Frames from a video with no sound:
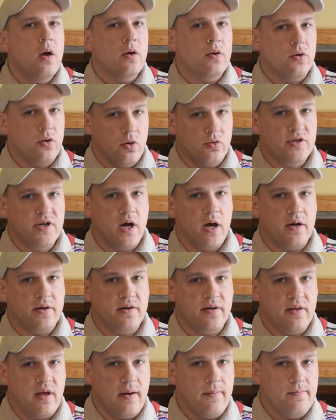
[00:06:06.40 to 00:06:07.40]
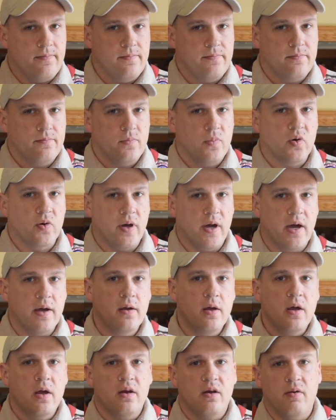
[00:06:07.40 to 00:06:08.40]
Go talk to them, okay?
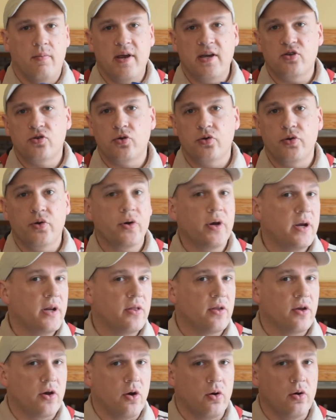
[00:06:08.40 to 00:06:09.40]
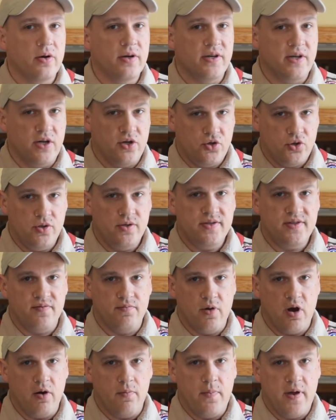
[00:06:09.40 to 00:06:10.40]
Now, make sure you're getting the current editions of
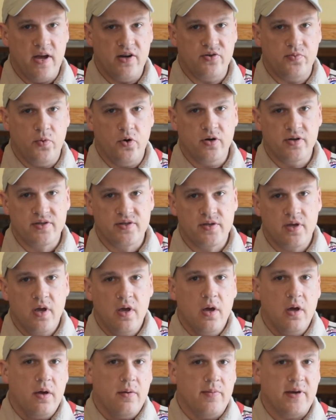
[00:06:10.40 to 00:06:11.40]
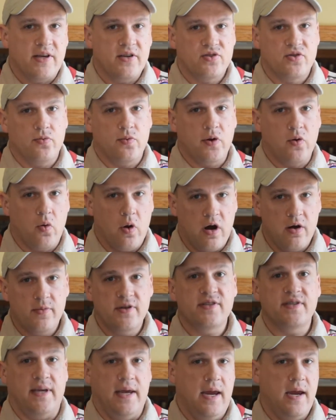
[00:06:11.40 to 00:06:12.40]
merit badge books because the
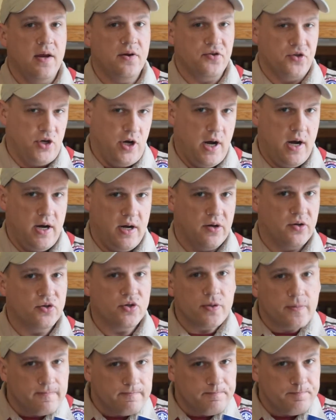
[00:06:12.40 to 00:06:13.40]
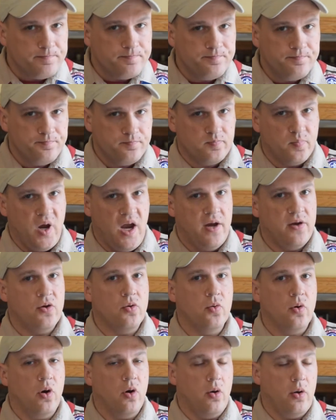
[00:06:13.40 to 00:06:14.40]
requirements can change. And
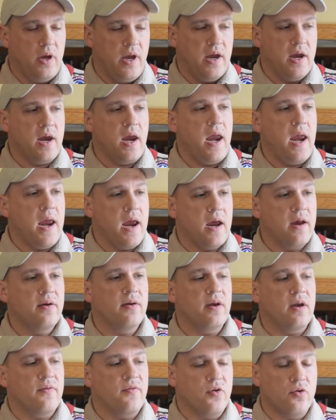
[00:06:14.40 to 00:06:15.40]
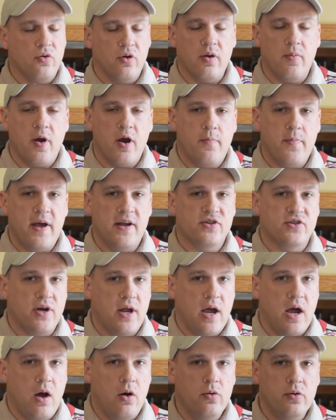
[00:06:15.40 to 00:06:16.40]
you will, and if you're doing a merit badge
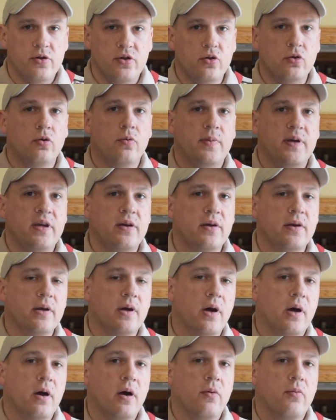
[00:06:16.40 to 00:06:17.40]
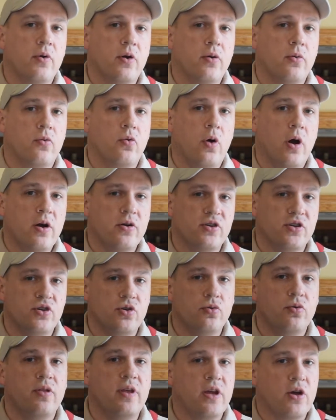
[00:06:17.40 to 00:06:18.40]
now, you will be required to
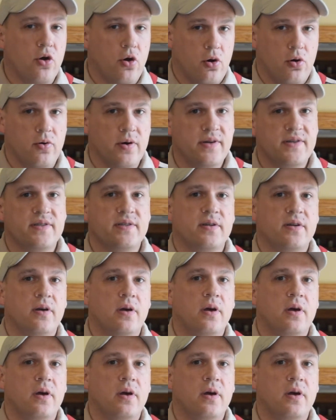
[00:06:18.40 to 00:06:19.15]
do the current